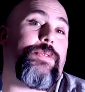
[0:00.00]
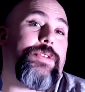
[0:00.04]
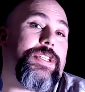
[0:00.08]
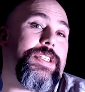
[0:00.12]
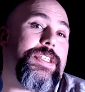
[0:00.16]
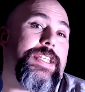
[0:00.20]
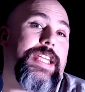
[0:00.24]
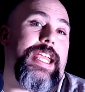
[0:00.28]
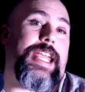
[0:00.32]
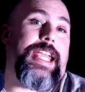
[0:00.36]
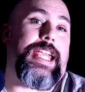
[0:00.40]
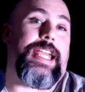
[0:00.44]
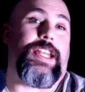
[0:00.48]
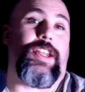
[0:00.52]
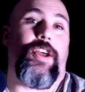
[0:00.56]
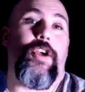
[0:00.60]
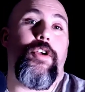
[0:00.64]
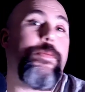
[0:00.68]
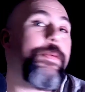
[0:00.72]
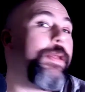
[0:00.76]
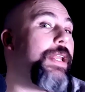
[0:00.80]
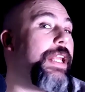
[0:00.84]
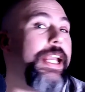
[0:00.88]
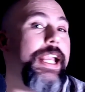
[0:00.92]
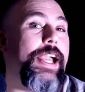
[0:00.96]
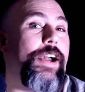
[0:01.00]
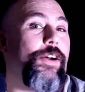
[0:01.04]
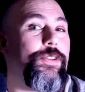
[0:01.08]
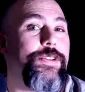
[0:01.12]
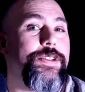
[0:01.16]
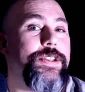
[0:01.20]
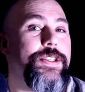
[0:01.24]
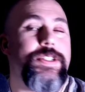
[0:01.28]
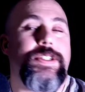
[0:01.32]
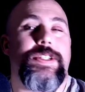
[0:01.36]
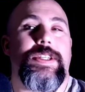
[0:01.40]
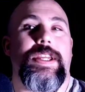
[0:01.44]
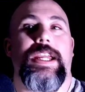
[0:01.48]
see. Nobody got
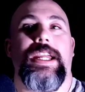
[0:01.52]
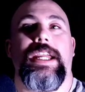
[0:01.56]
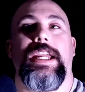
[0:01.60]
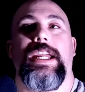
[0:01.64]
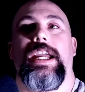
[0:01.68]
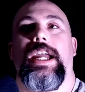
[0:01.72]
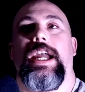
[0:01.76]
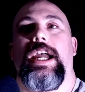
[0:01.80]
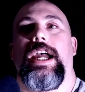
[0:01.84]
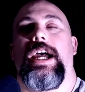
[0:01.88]
to see.